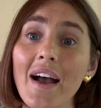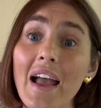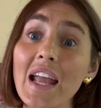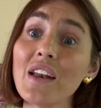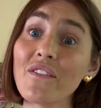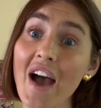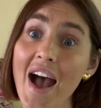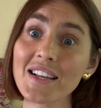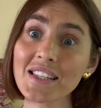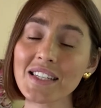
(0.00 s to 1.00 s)

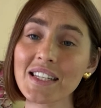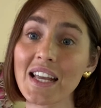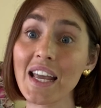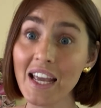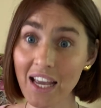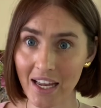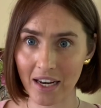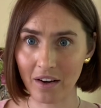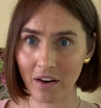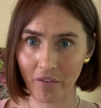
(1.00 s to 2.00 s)
invest
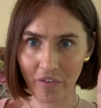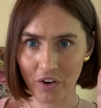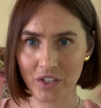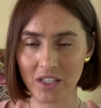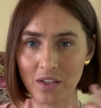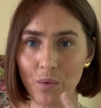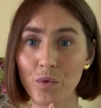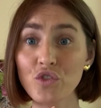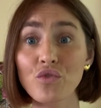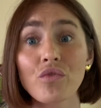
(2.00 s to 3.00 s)
in first
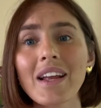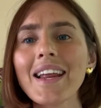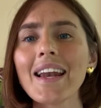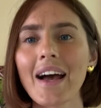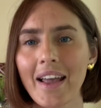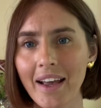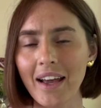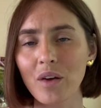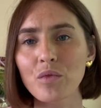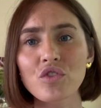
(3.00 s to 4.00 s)
what you really like
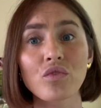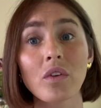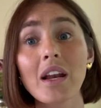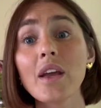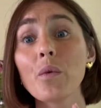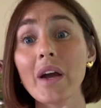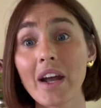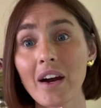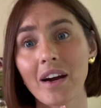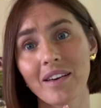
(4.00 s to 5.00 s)
and what you really
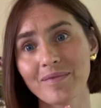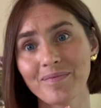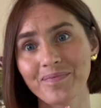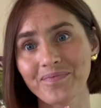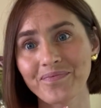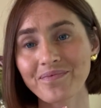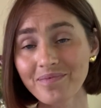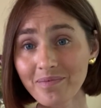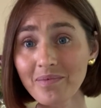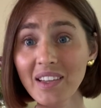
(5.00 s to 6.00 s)
wear.
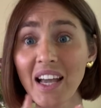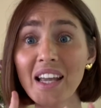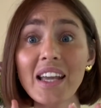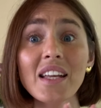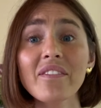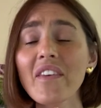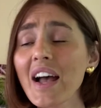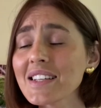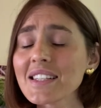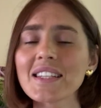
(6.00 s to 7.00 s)

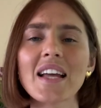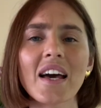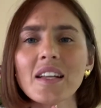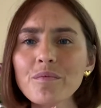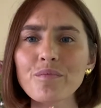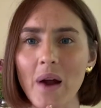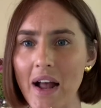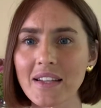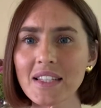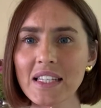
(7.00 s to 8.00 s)
Invest not in
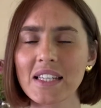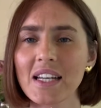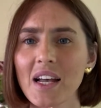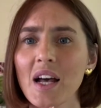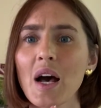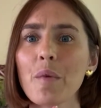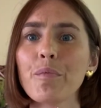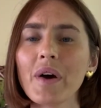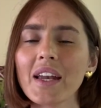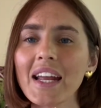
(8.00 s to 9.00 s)
brands,
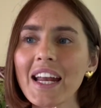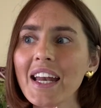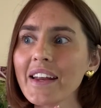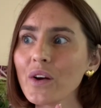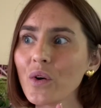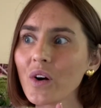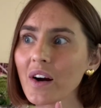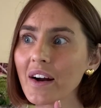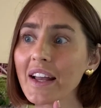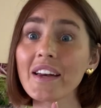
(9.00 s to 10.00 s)
but in
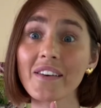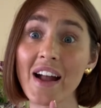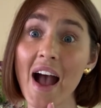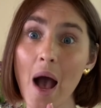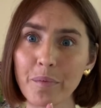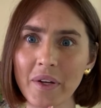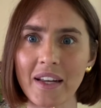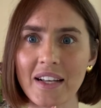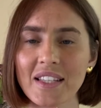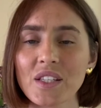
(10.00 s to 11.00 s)
your inner
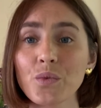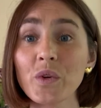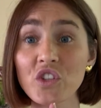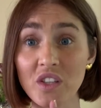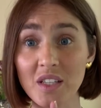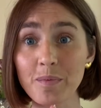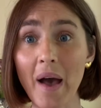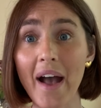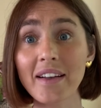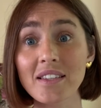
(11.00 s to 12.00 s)
happiness, which this
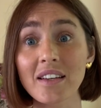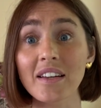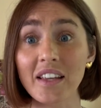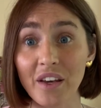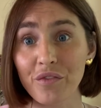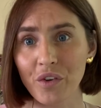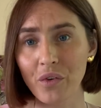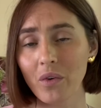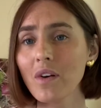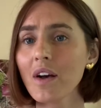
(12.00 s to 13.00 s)
bag is gonna give you.